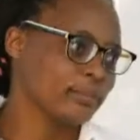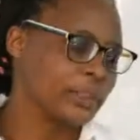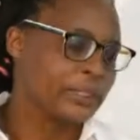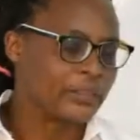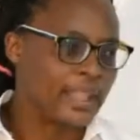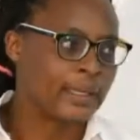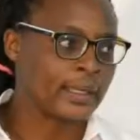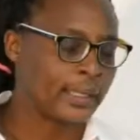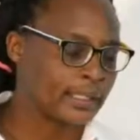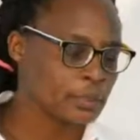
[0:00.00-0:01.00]
Well, not that
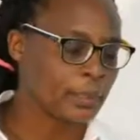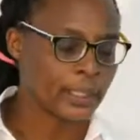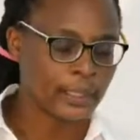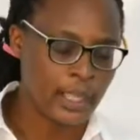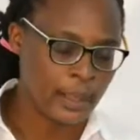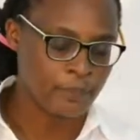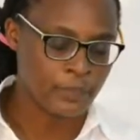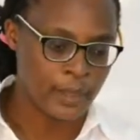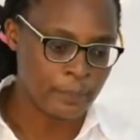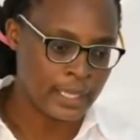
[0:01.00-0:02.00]
late, but
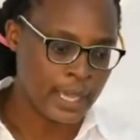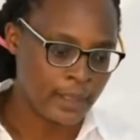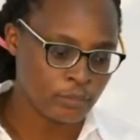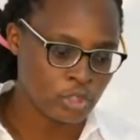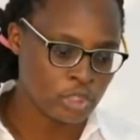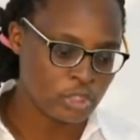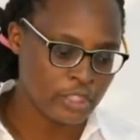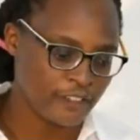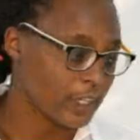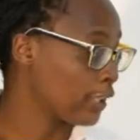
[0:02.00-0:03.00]
yeah,
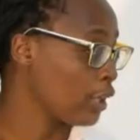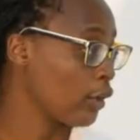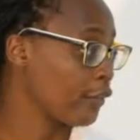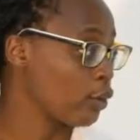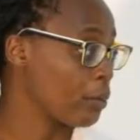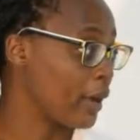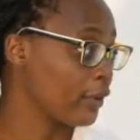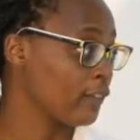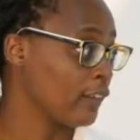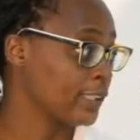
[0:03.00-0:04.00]
definitely not through my
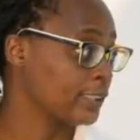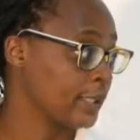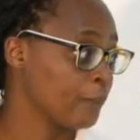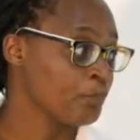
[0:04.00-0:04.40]
university.